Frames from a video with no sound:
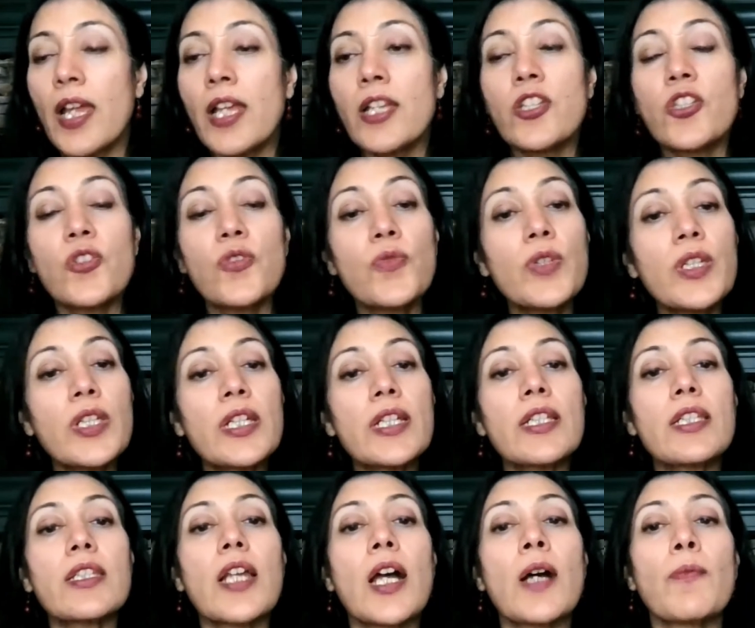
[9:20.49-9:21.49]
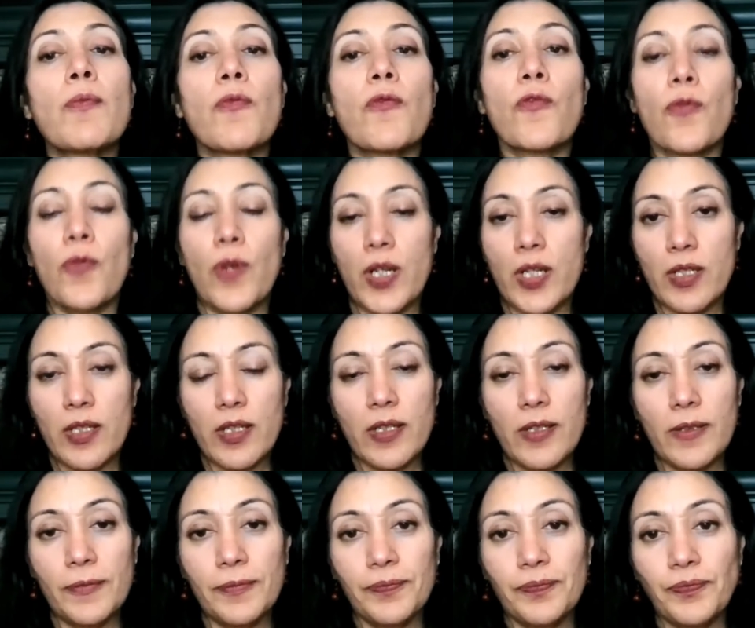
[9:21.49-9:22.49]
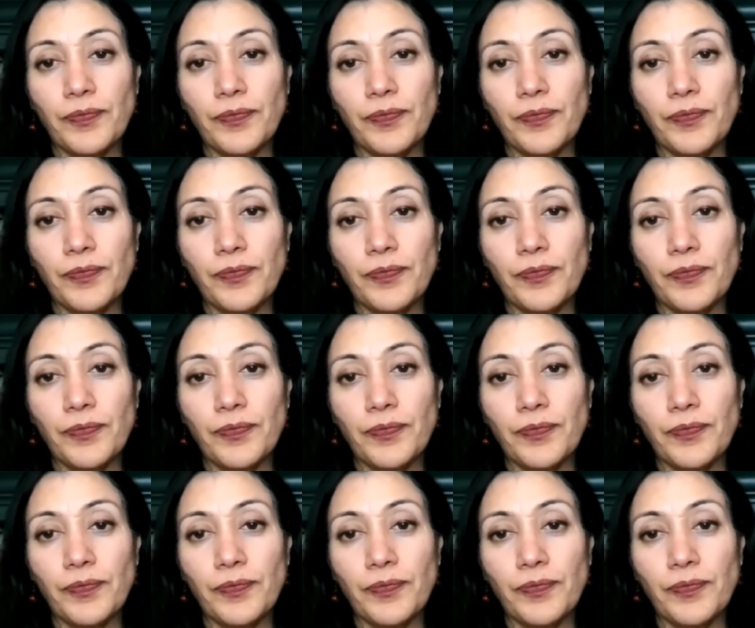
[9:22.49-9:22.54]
and doing it upfront.